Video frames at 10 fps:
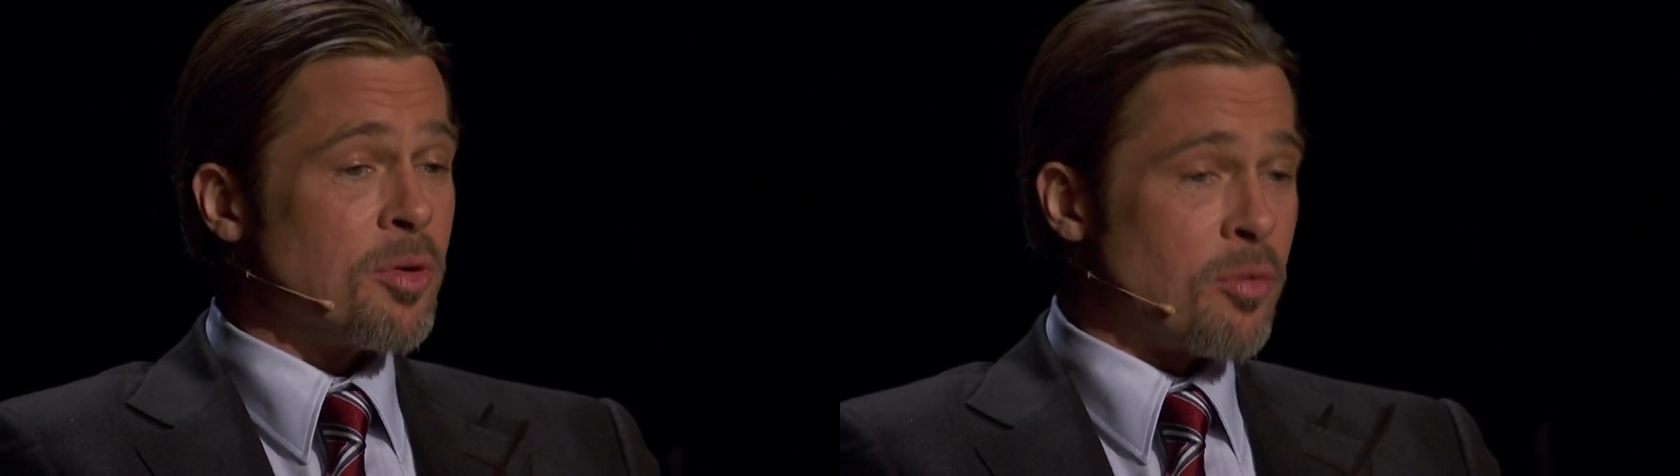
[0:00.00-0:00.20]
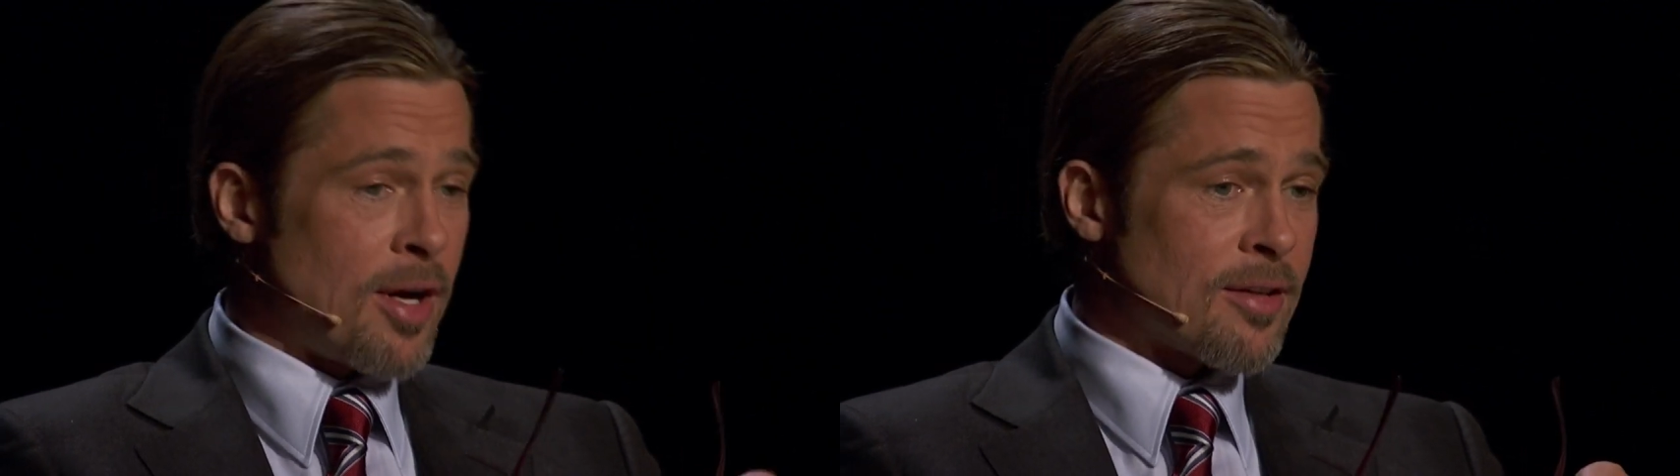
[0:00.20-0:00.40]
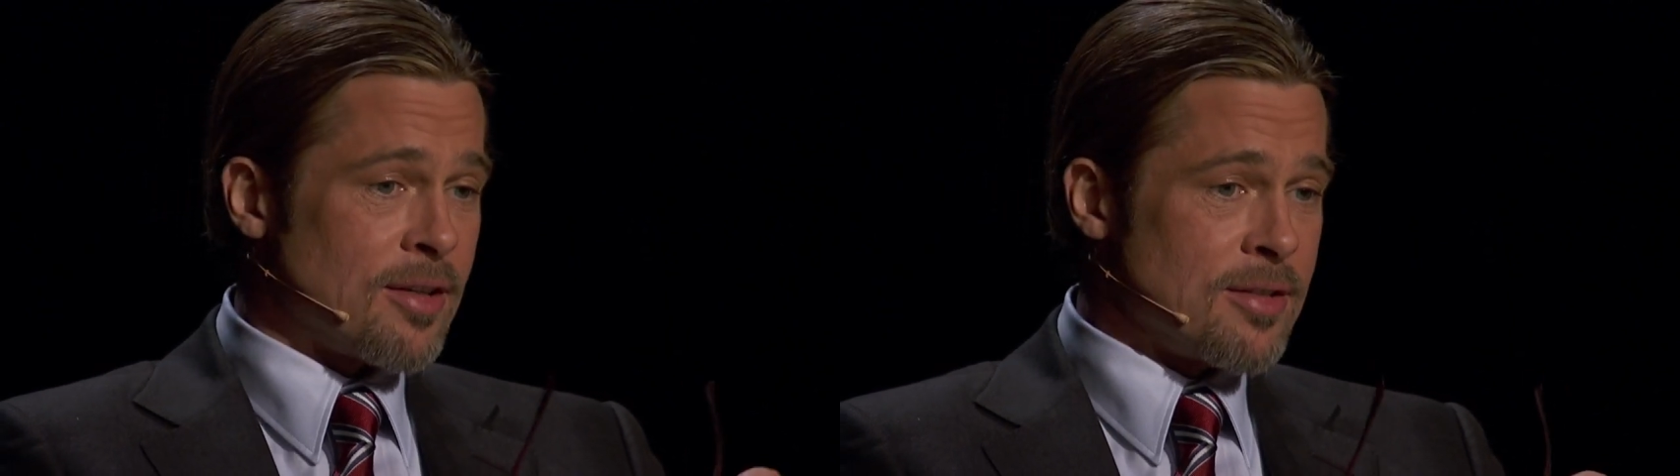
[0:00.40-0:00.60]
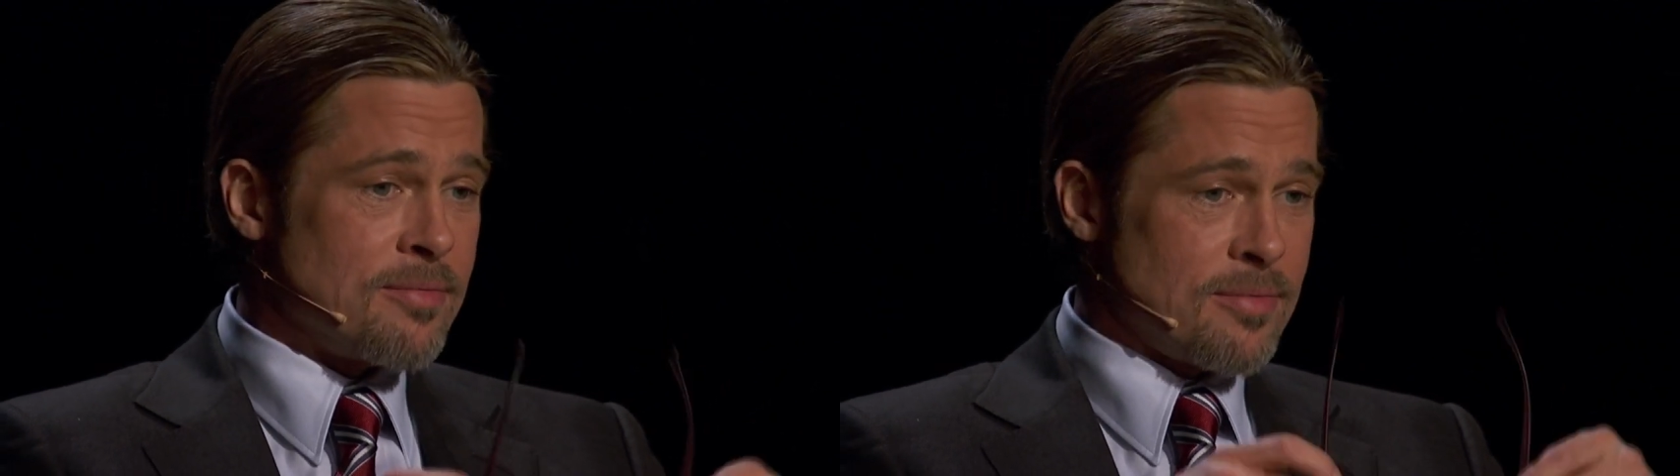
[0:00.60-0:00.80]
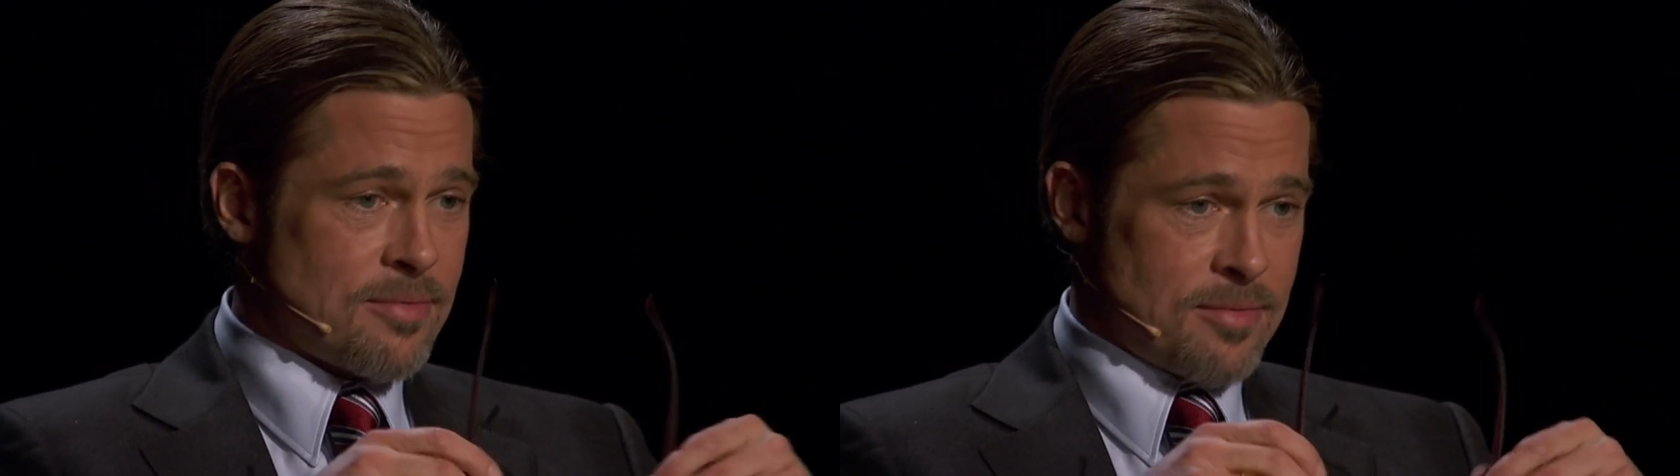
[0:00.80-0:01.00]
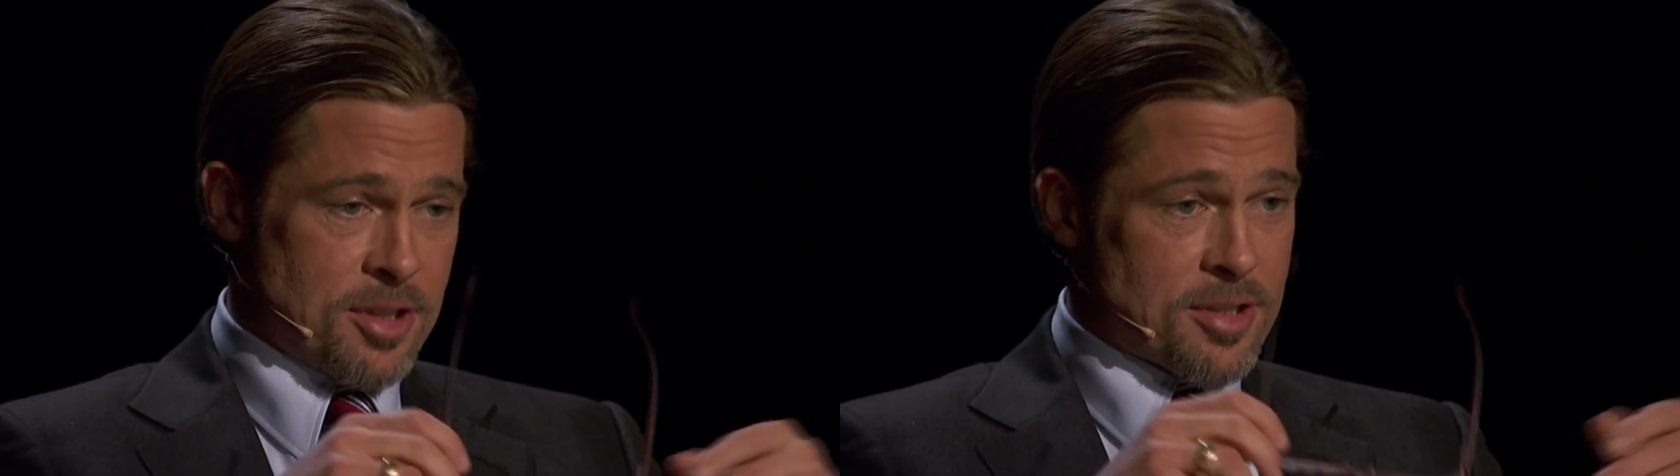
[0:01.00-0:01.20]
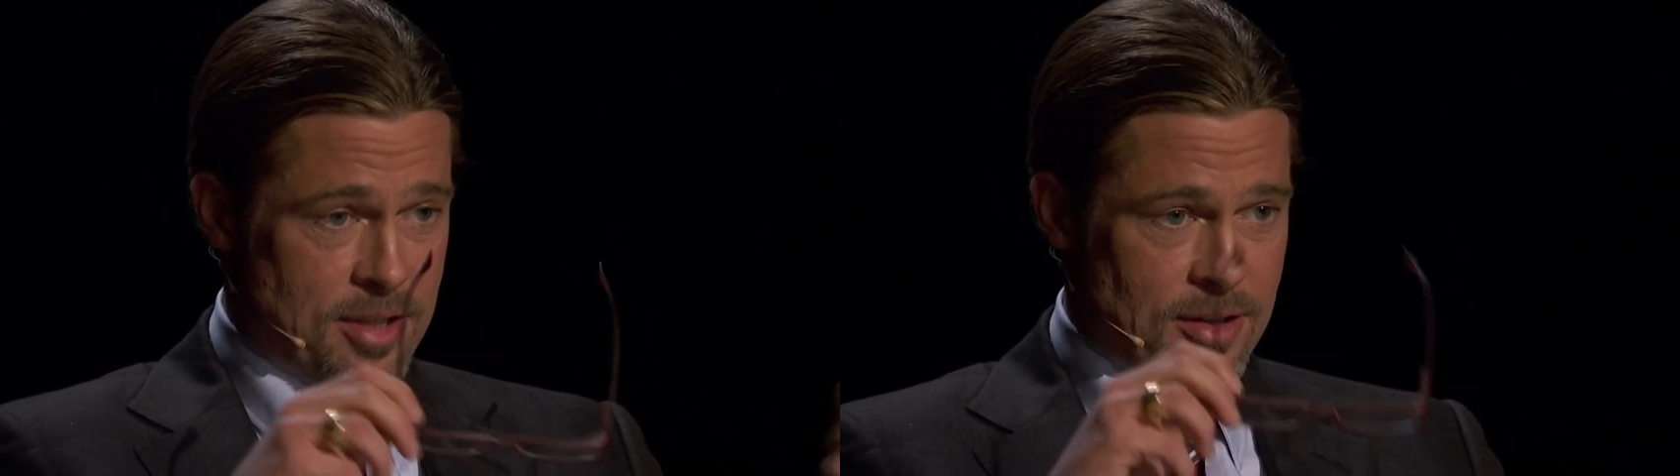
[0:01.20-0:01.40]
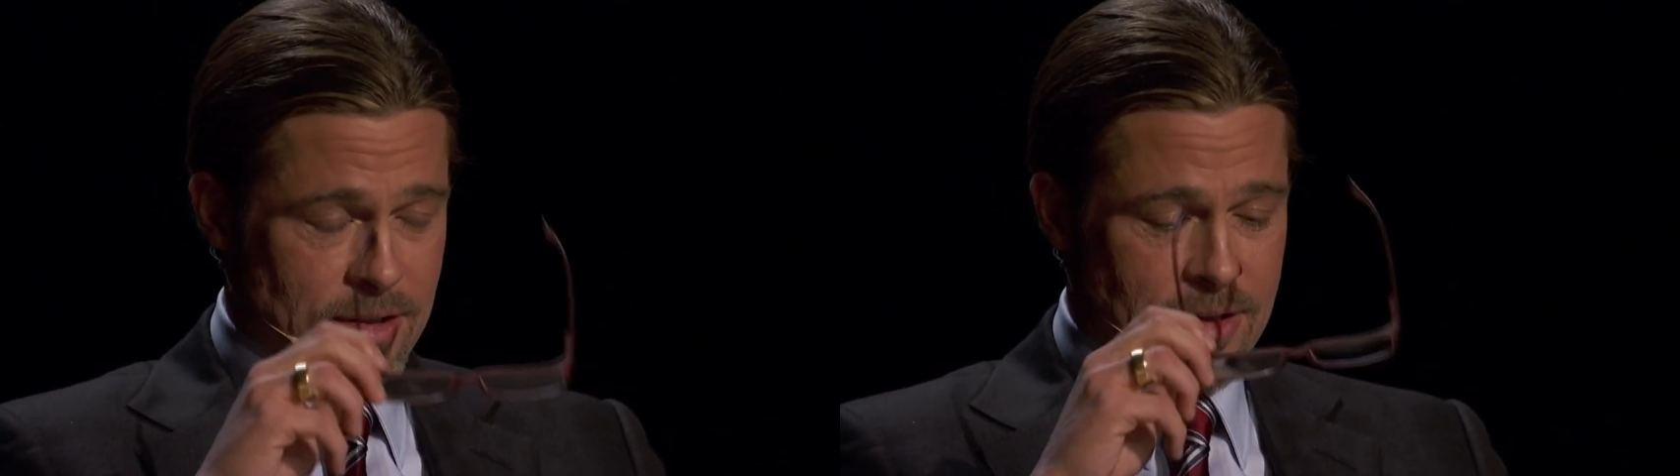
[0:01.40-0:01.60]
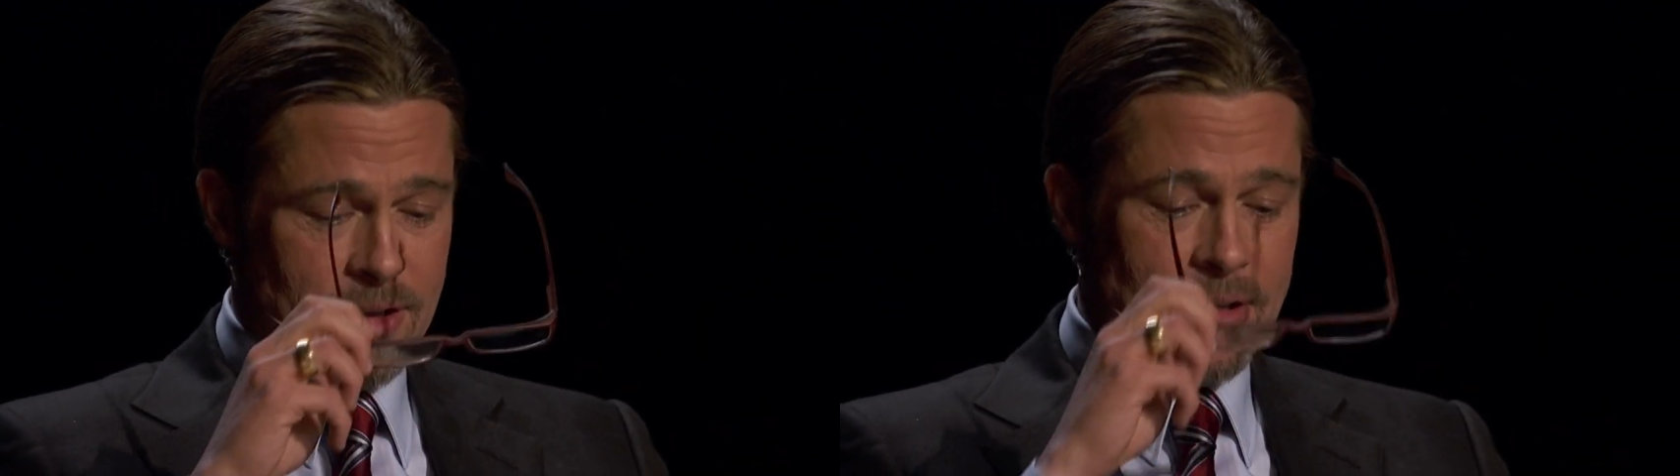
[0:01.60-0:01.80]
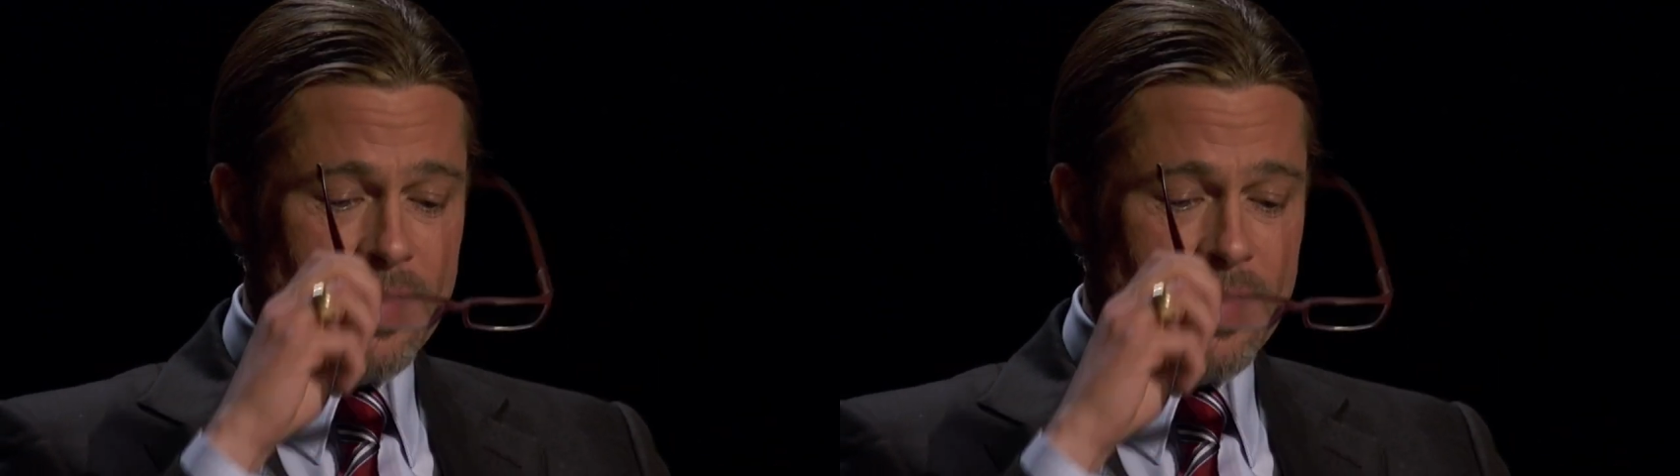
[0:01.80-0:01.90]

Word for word: directly, succinctly.